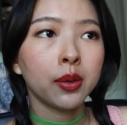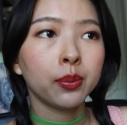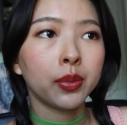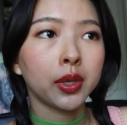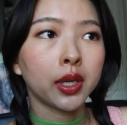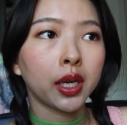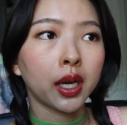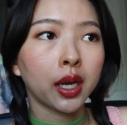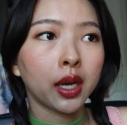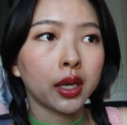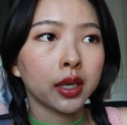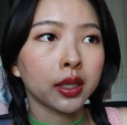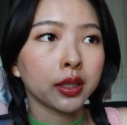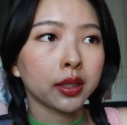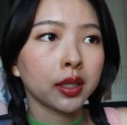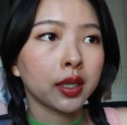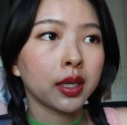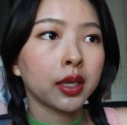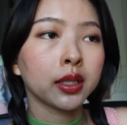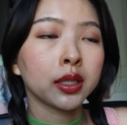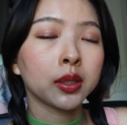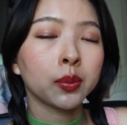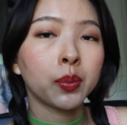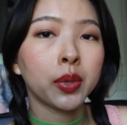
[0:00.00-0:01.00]
because
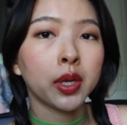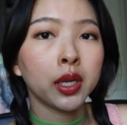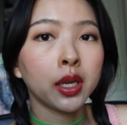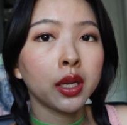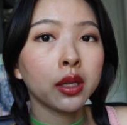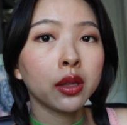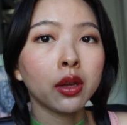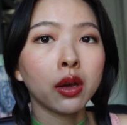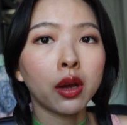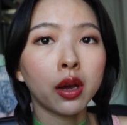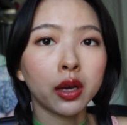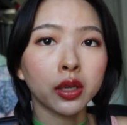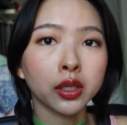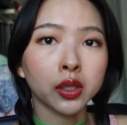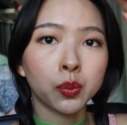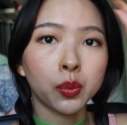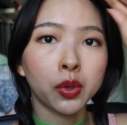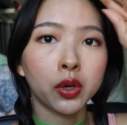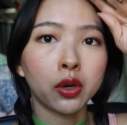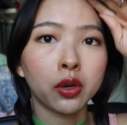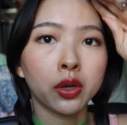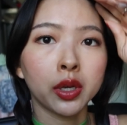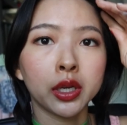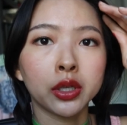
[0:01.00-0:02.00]
he's been in the
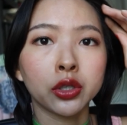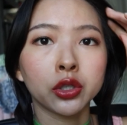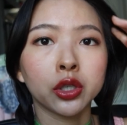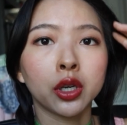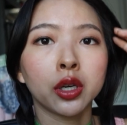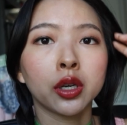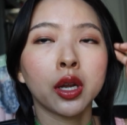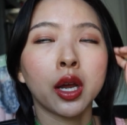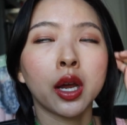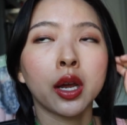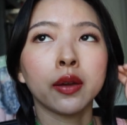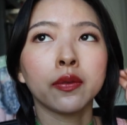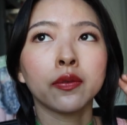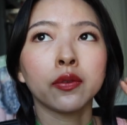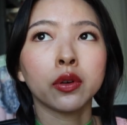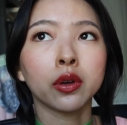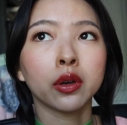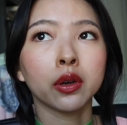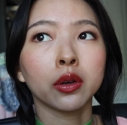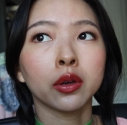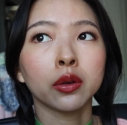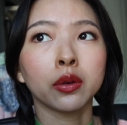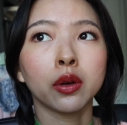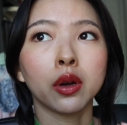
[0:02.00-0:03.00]
hospital in Shanghai
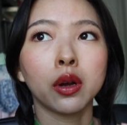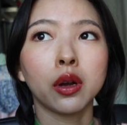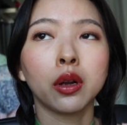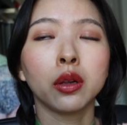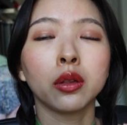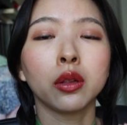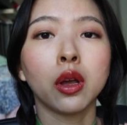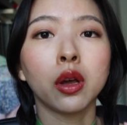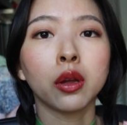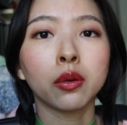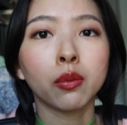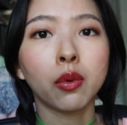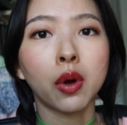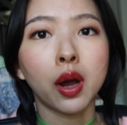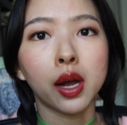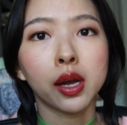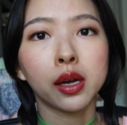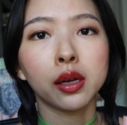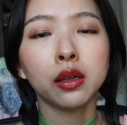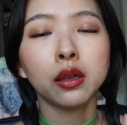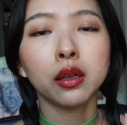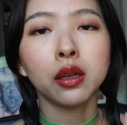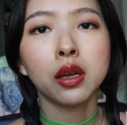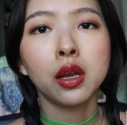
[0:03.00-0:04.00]
for a long
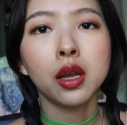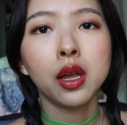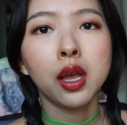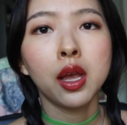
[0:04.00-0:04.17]
while,